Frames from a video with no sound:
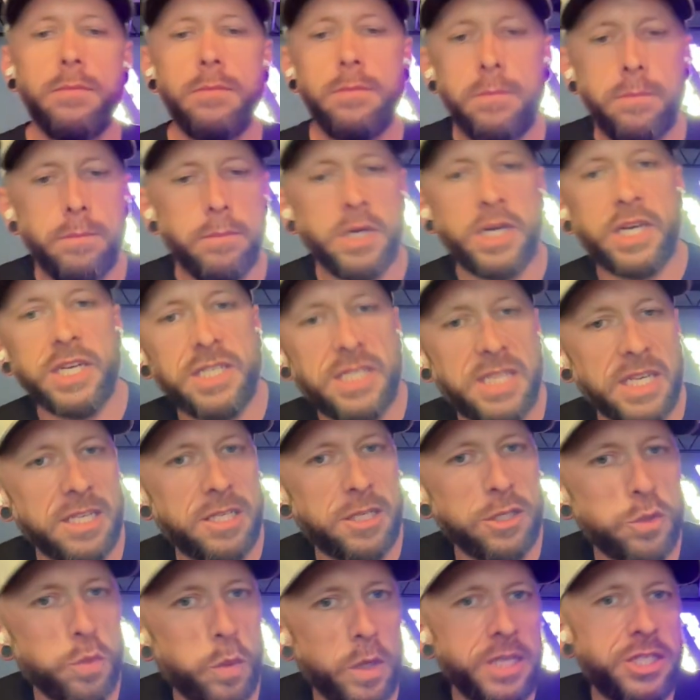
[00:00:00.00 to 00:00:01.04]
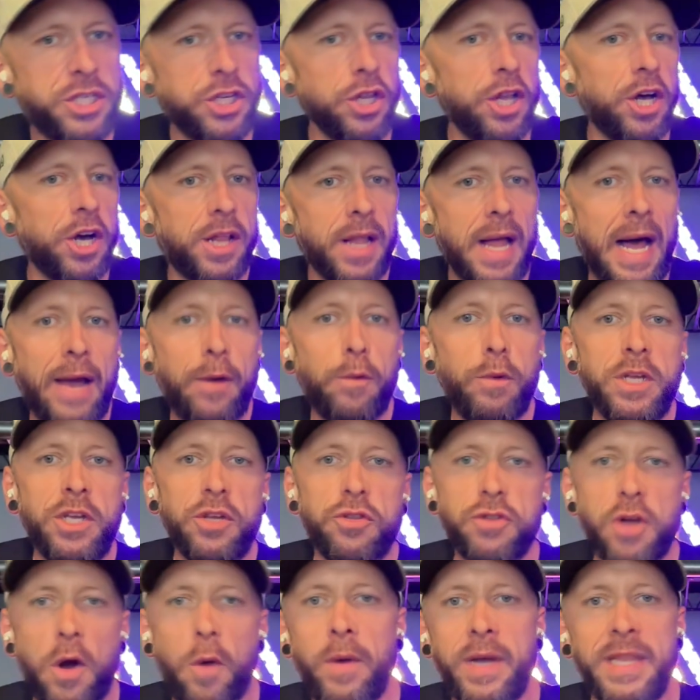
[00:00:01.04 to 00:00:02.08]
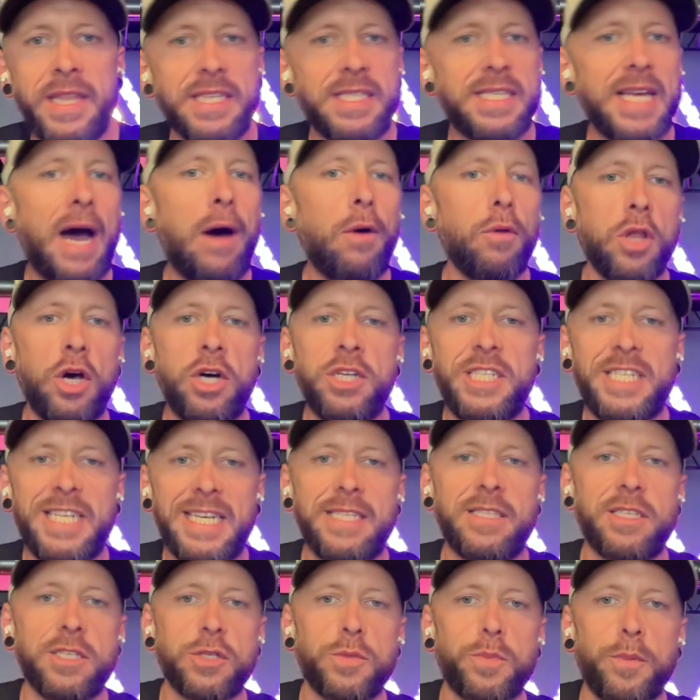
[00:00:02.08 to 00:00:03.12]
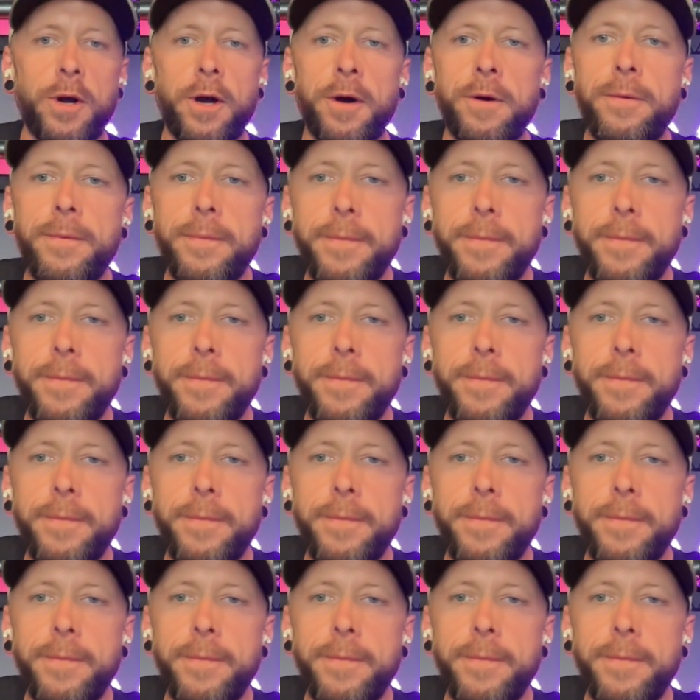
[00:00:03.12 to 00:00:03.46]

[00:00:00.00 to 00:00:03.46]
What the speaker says: Because this is what you look like when you throw in the towel on Jesus, bro.